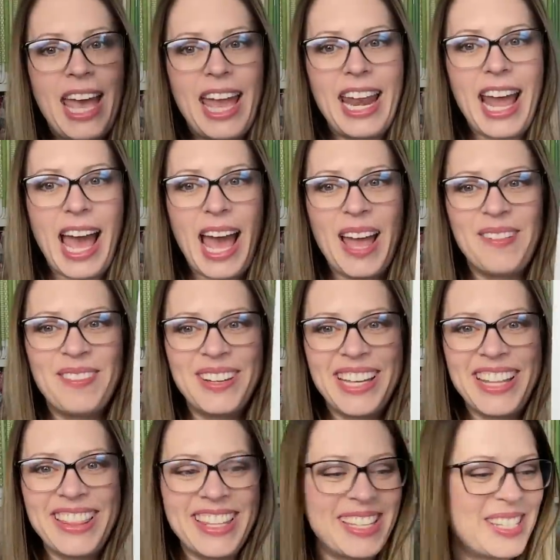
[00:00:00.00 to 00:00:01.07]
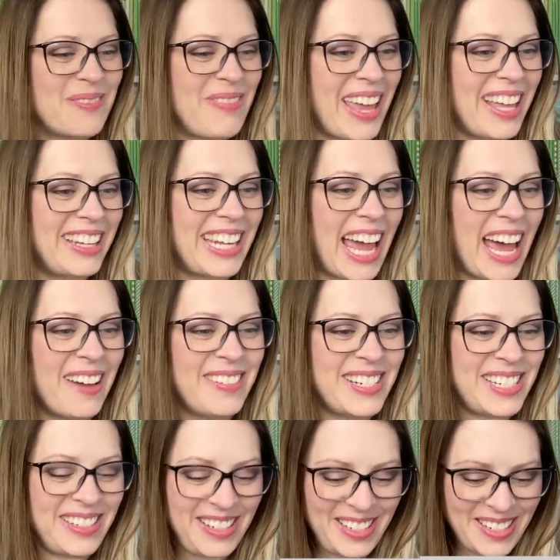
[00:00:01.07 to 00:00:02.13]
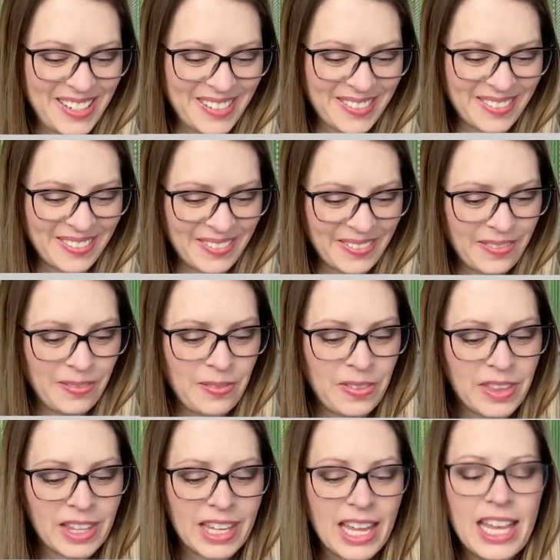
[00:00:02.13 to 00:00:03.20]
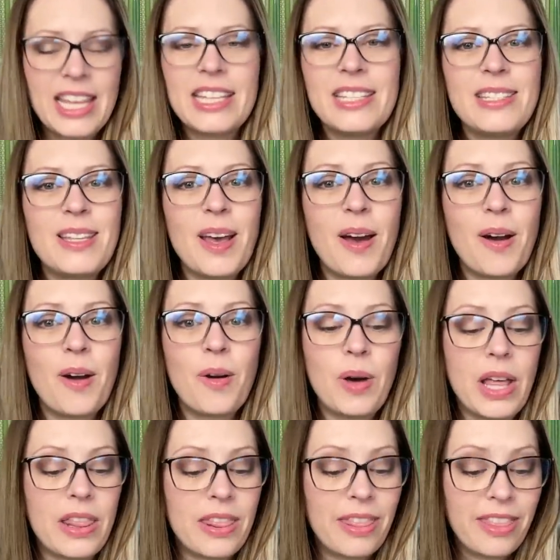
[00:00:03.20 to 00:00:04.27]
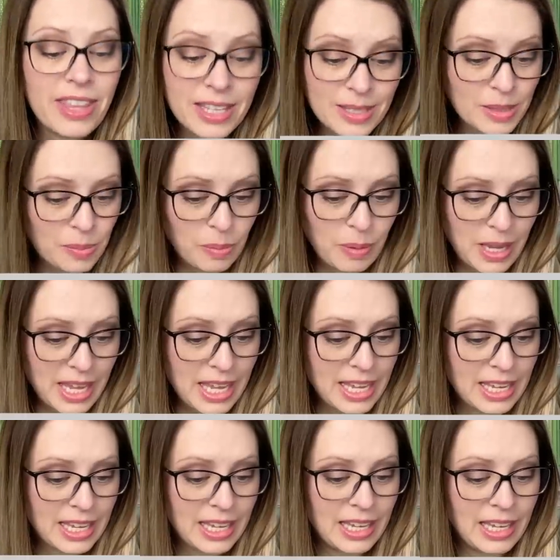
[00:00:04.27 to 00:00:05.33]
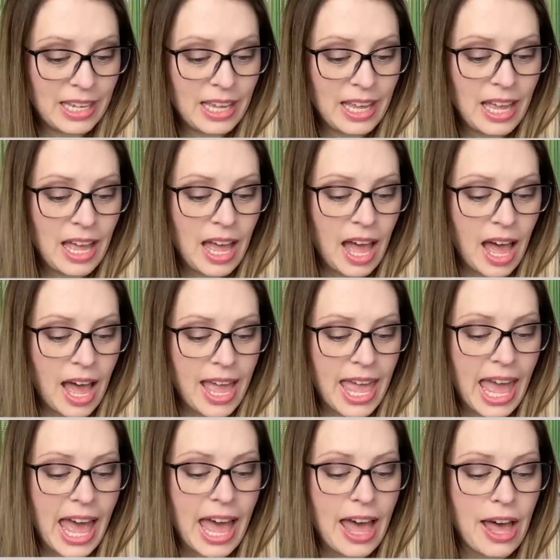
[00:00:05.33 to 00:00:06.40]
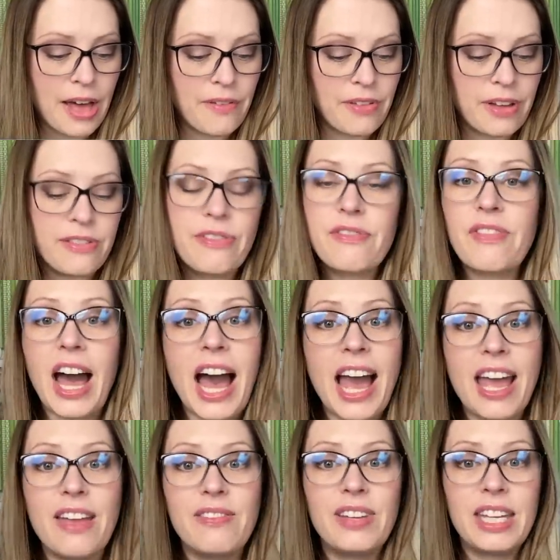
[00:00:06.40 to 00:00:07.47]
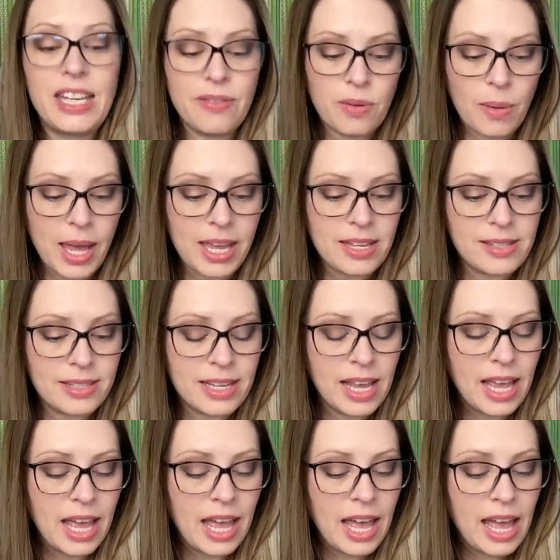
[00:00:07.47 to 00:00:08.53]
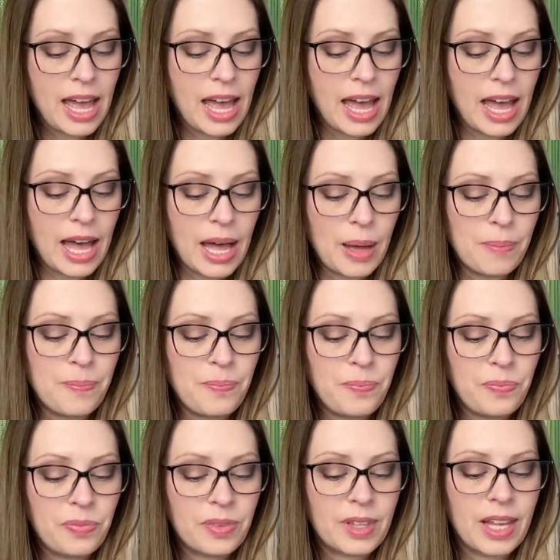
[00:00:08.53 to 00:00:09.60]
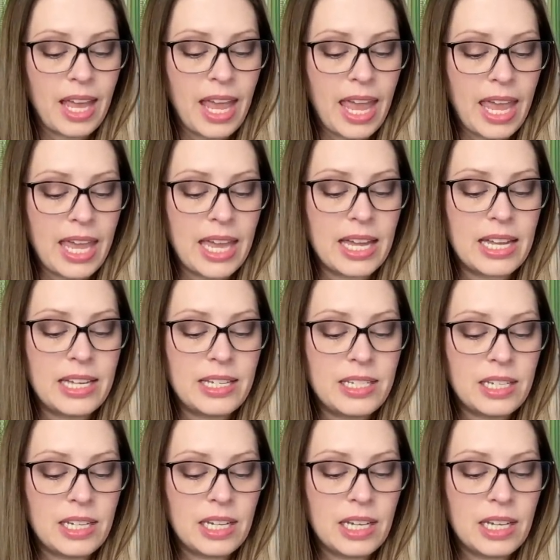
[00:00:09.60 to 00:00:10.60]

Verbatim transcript: and I will get this mailed out to you. So this week, I have five giveaways. Um, and